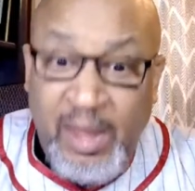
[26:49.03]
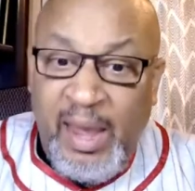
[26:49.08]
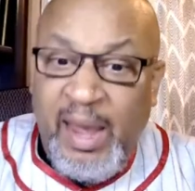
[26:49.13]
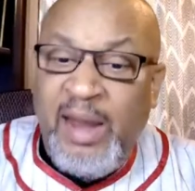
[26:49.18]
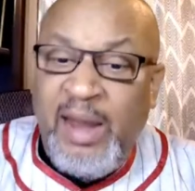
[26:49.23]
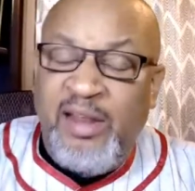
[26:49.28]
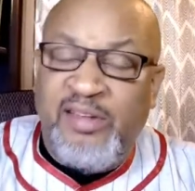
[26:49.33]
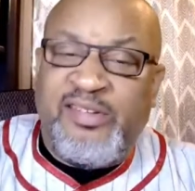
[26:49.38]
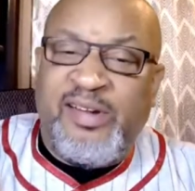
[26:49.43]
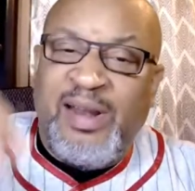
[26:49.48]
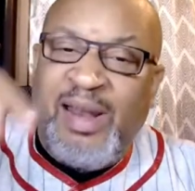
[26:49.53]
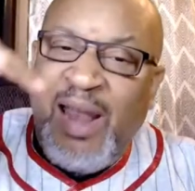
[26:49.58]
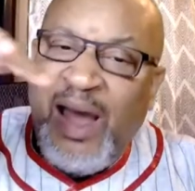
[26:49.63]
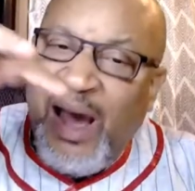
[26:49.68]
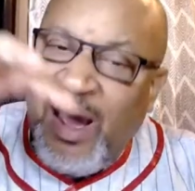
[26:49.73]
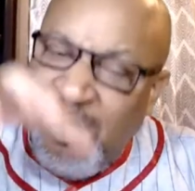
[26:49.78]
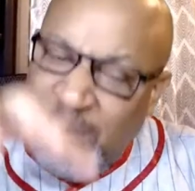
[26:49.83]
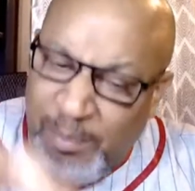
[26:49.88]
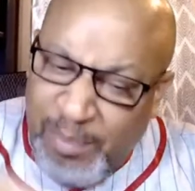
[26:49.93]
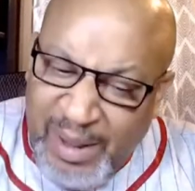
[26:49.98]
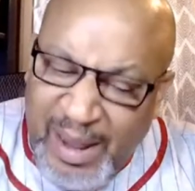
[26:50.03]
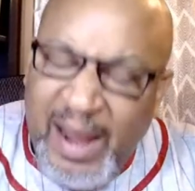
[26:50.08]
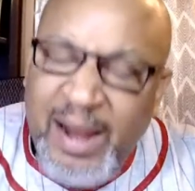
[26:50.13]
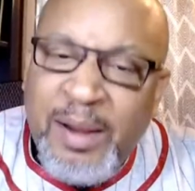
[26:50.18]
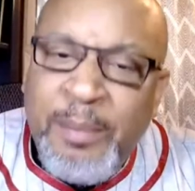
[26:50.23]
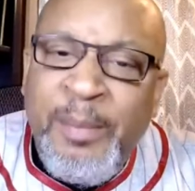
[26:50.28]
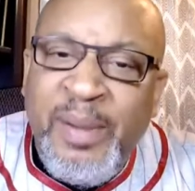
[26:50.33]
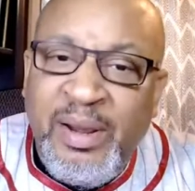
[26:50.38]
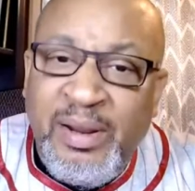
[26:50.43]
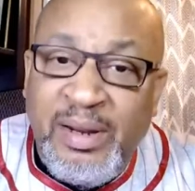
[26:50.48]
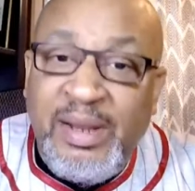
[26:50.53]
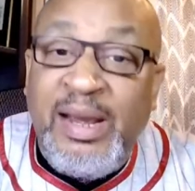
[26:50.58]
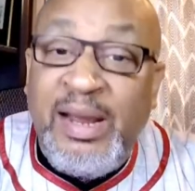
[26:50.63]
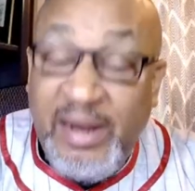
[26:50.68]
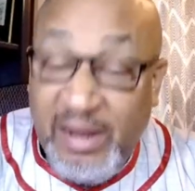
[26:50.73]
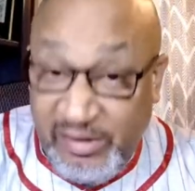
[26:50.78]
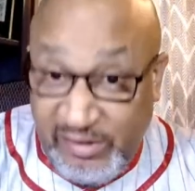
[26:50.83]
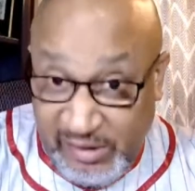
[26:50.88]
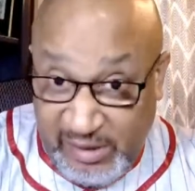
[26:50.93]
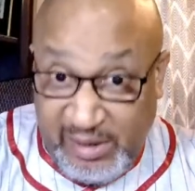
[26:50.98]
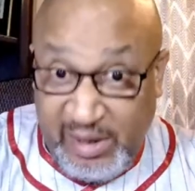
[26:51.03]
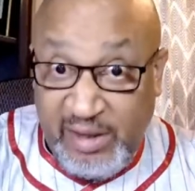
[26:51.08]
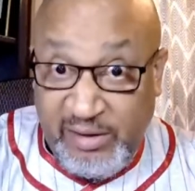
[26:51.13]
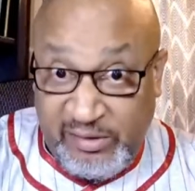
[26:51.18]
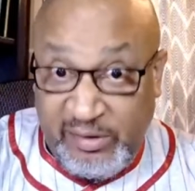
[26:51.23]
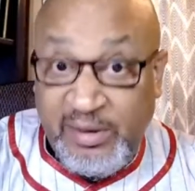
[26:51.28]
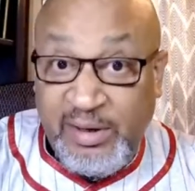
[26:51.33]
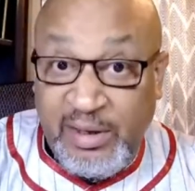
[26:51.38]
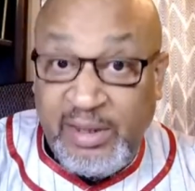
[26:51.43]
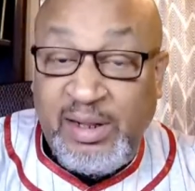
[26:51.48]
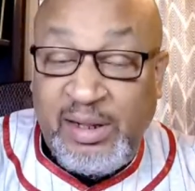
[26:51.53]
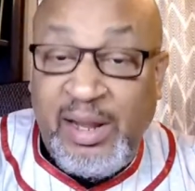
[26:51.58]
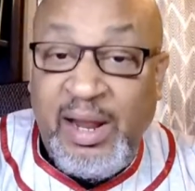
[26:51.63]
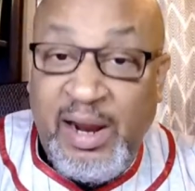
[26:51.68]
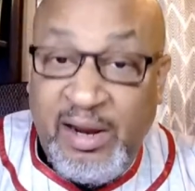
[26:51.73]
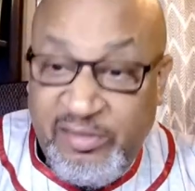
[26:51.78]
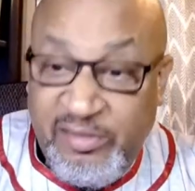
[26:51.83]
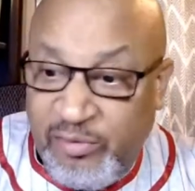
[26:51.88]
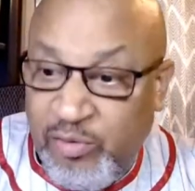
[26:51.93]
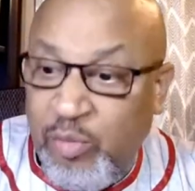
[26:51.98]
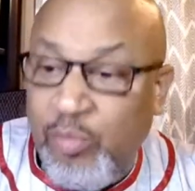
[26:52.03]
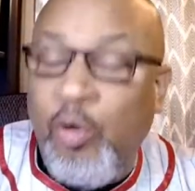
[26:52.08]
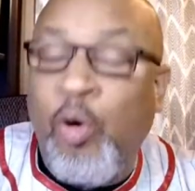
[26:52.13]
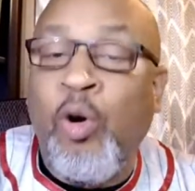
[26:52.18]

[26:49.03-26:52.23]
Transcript: And it's a lot of Black men in education in the classroom